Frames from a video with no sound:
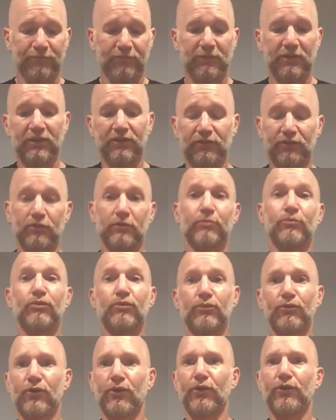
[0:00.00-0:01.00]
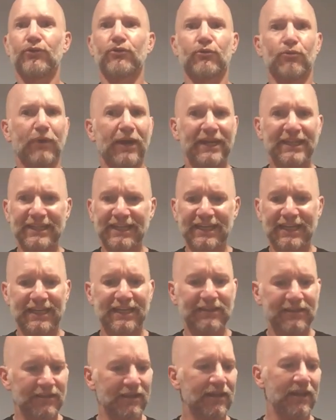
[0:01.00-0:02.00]
because you'll pull those right
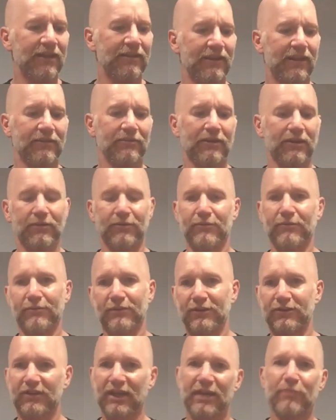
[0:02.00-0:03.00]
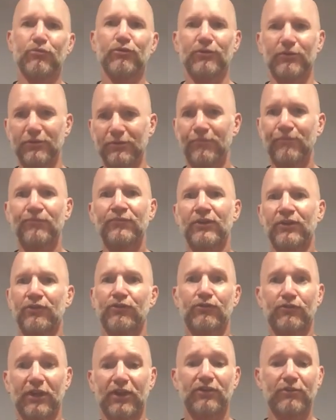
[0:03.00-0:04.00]
in, and the tape will
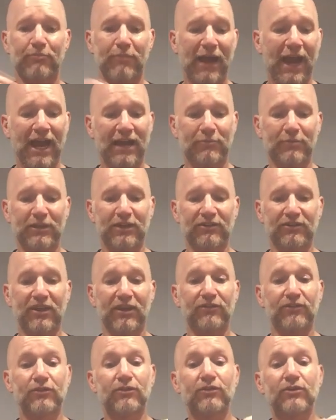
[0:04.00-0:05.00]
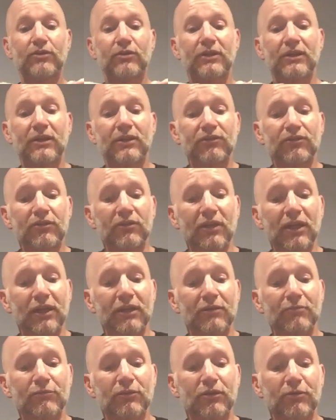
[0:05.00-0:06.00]
stretch back, because as you're doing this,
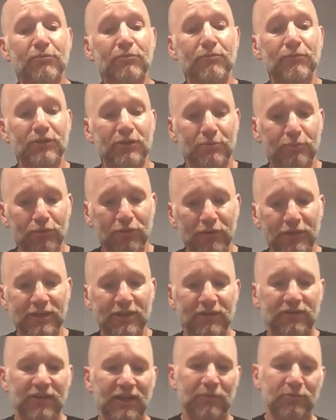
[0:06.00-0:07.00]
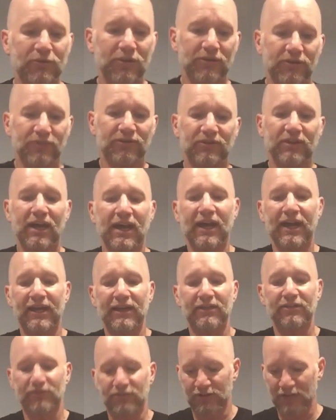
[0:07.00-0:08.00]
you're pulling the tape to the
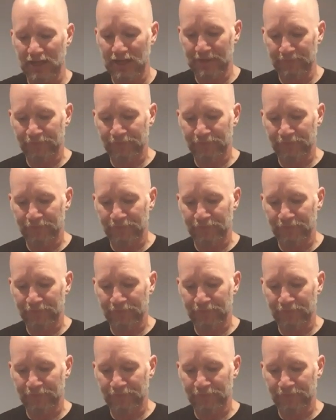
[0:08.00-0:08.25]
sides.